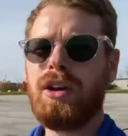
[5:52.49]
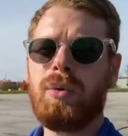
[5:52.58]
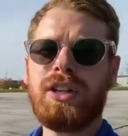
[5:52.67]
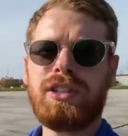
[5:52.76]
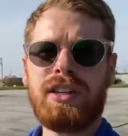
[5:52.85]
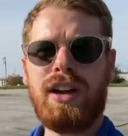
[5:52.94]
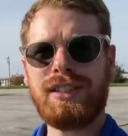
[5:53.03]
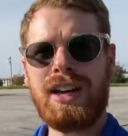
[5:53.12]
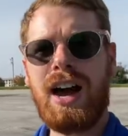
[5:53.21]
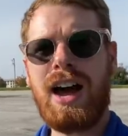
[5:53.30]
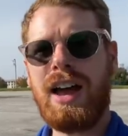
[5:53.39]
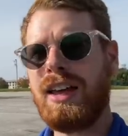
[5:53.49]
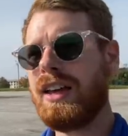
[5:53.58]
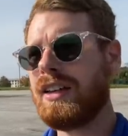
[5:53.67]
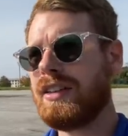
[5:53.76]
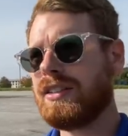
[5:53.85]
which sells
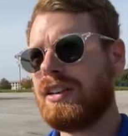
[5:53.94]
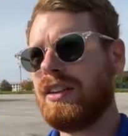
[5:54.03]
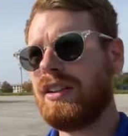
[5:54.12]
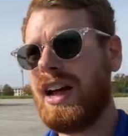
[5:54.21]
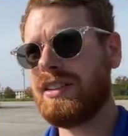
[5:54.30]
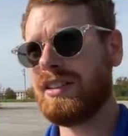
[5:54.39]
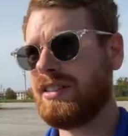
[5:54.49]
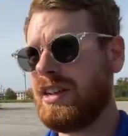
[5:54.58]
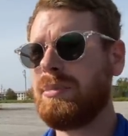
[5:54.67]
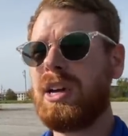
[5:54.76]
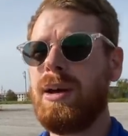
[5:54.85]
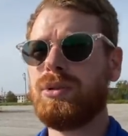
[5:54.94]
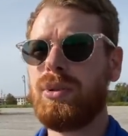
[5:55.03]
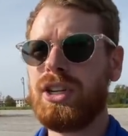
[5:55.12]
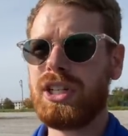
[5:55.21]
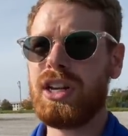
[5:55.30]
high-end sunglasses, sometimes
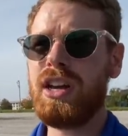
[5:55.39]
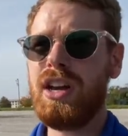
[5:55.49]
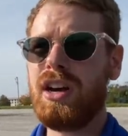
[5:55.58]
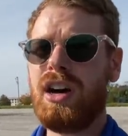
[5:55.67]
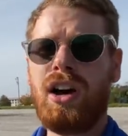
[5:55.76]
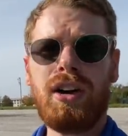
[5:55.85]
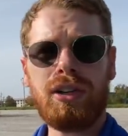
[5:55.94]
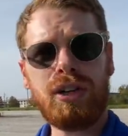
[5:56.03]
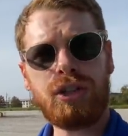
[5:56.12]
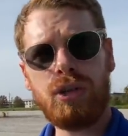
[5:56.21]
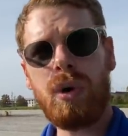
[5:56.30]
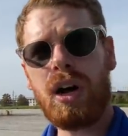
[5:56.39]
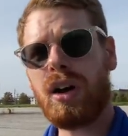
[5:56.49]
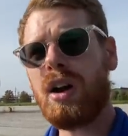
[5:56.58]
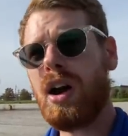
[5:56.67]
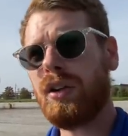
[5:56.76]
reaching one hundred, two
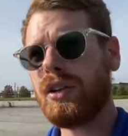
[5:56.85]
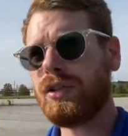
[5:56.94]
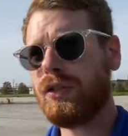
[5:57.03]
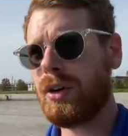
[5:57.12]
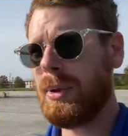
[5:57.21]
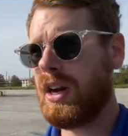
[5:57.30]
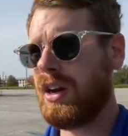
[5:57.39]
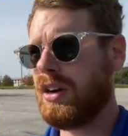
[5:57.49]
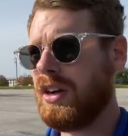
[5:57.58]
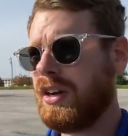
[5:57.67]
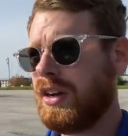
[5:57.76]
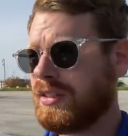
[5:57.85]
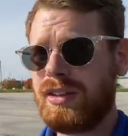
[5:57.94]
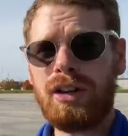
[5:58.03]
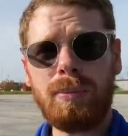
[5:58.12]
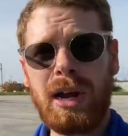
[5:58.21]
hundred dollars for a pair, a
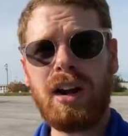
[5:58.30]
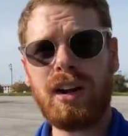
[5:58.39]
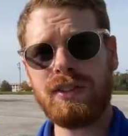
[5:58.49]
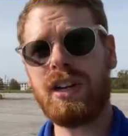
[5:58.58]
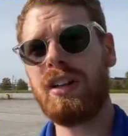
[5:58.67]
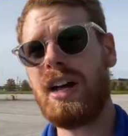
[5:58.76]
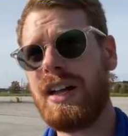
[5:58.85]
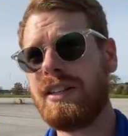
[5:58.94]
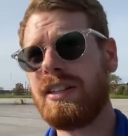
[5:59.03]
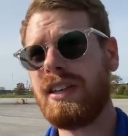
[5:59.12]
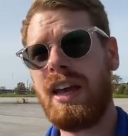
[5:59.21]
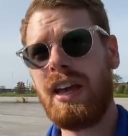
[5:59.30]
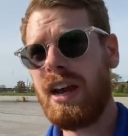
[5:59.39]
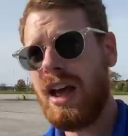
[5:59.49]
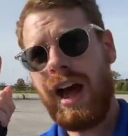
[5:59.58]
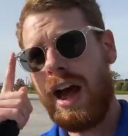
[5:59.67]
single pair of sunglasses. And
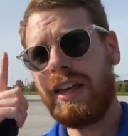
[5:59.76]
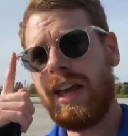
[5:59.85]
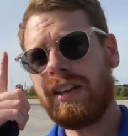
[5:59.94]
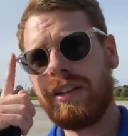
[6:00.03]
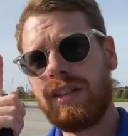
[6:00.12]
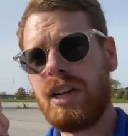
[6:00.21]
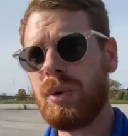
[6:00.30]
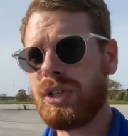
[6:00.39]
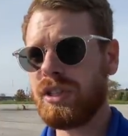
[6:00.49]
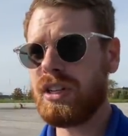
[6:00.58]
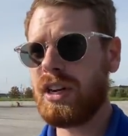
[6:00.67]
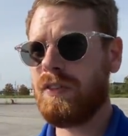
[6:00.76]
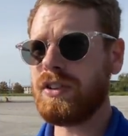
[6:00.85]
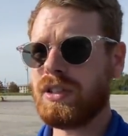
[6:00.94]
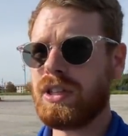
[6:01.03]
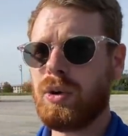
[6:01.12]
I can't distinguish the
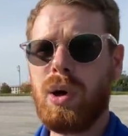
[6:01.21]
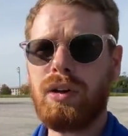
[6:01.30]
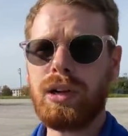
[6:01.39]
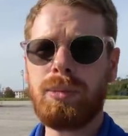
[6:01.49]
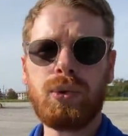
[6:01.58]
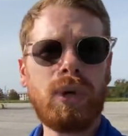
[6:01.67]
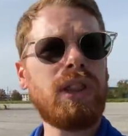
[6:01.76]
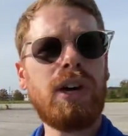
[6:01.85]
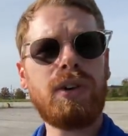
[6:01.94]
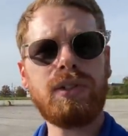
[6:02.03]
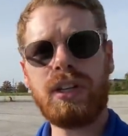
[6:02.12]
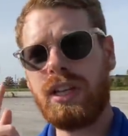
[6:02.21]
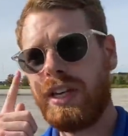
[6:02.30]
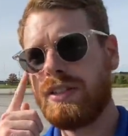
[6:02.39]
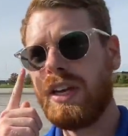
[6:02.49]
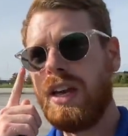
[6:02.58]
difference in the quality between those and
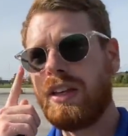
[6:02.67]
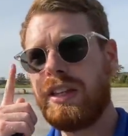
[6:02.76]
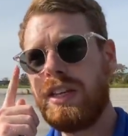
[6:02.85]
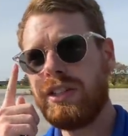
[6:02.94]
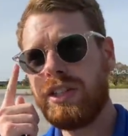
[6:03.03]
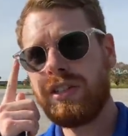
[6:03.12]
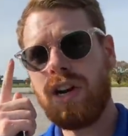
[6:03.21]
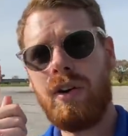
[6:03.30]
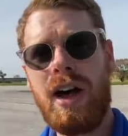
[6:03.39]
these. These just don't